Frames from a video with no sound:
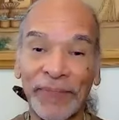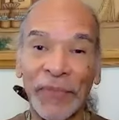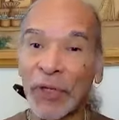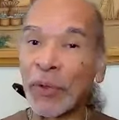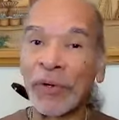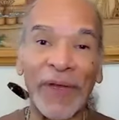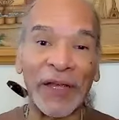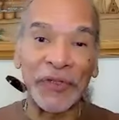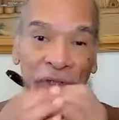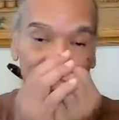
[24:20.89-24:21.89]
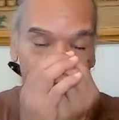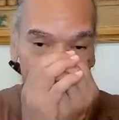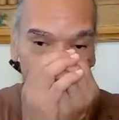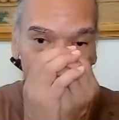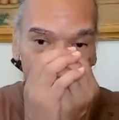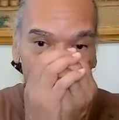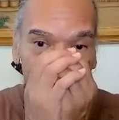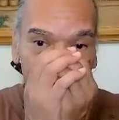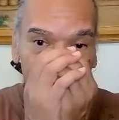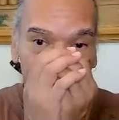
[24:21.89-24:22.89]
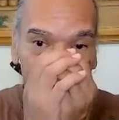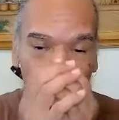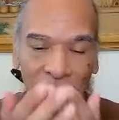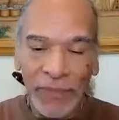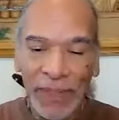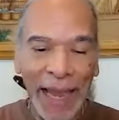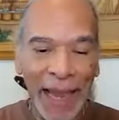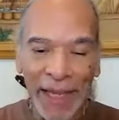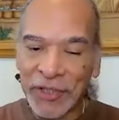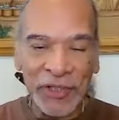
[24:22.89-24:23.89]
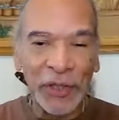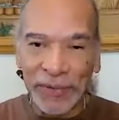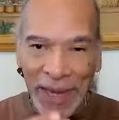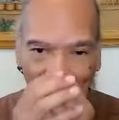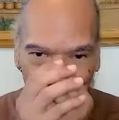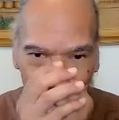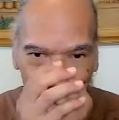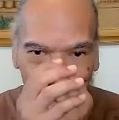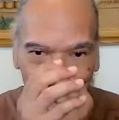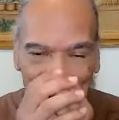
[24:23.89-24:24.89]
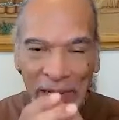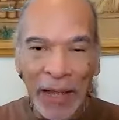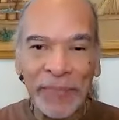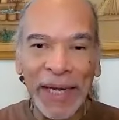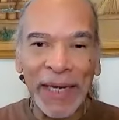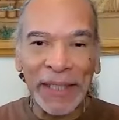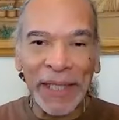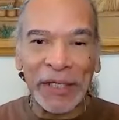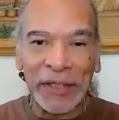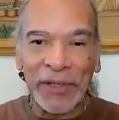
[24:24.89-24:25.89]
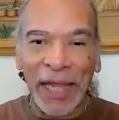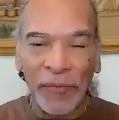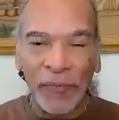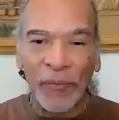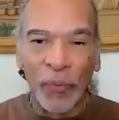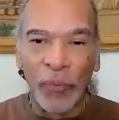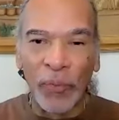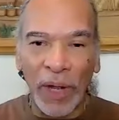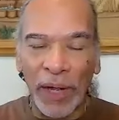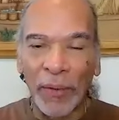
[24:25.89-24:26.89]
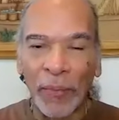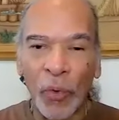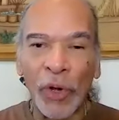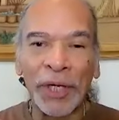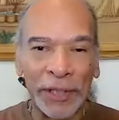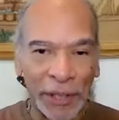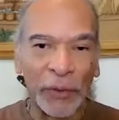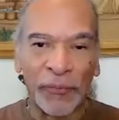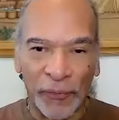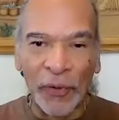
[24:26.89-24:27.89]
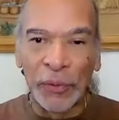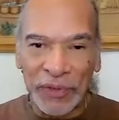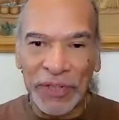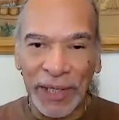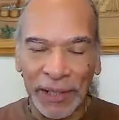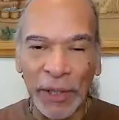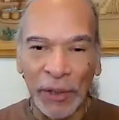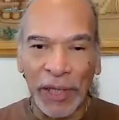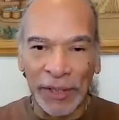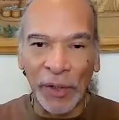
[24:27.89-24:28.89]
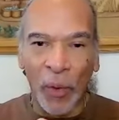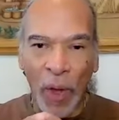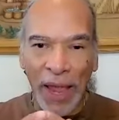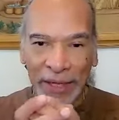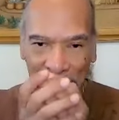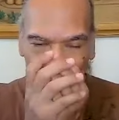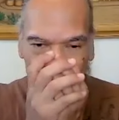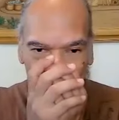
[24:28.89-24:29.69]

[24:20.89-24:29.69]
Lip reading: New investors. Yeah, it's still now I'm getting like wood and little fruit, a little wine.